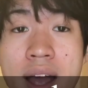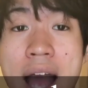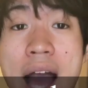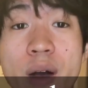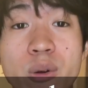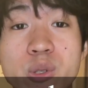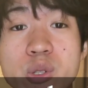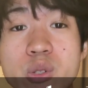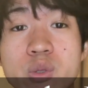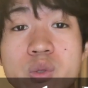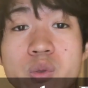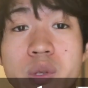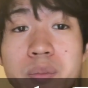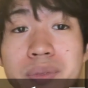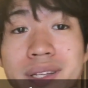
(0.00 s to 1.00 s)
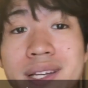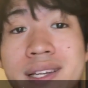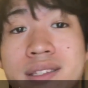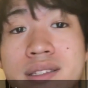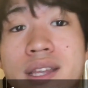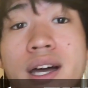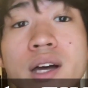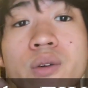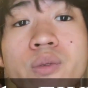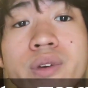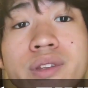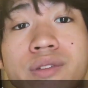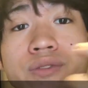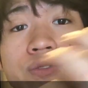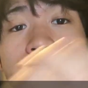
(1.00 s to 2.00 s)
I want you to replace that
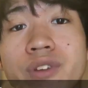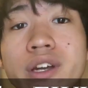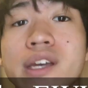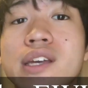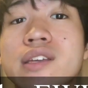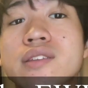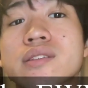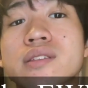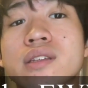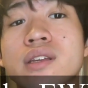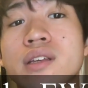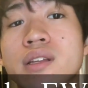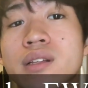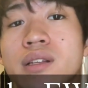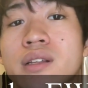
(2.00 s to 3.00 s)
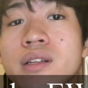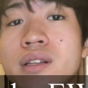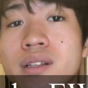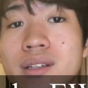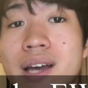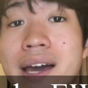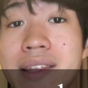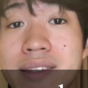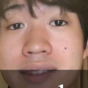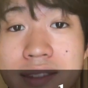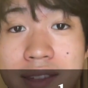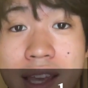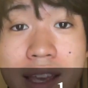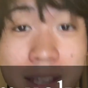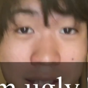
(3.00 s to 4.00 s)
with a phrase I
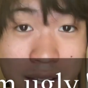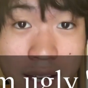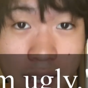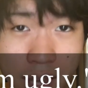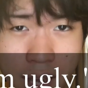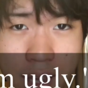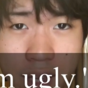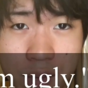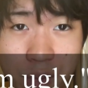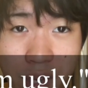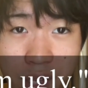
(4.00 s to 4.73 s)
think I am